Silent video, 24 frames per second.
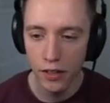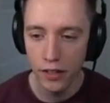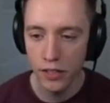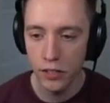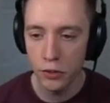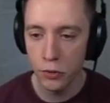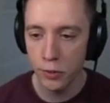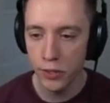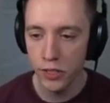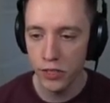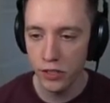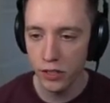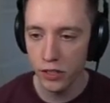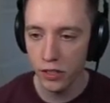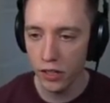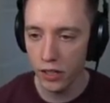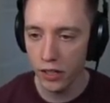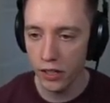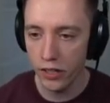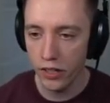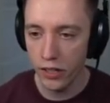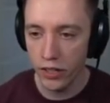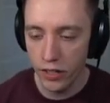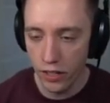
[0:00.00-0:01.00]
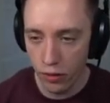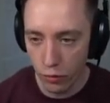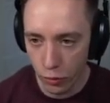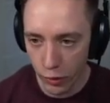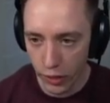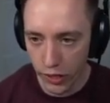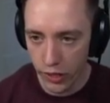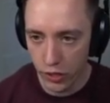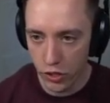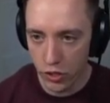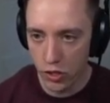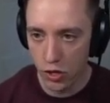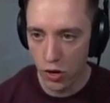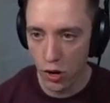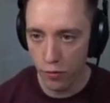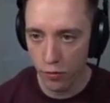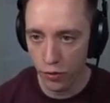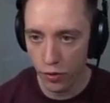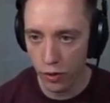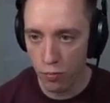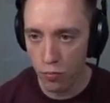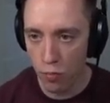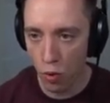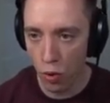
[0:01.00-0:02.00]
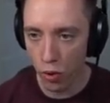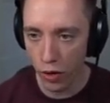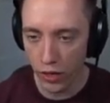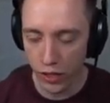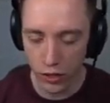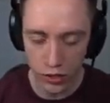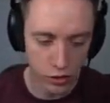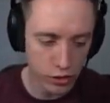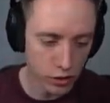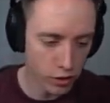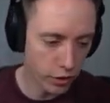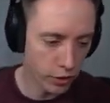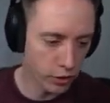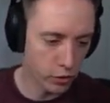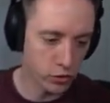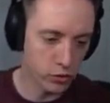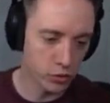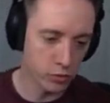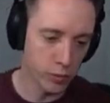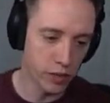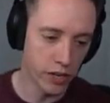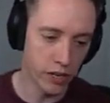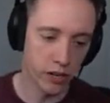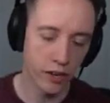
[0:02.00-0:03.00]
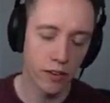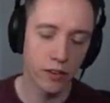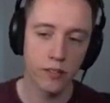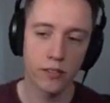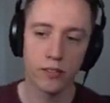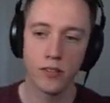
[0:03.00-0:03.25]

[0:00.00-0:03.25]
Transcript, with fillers: He's recently rediscovered morning snuggles, man.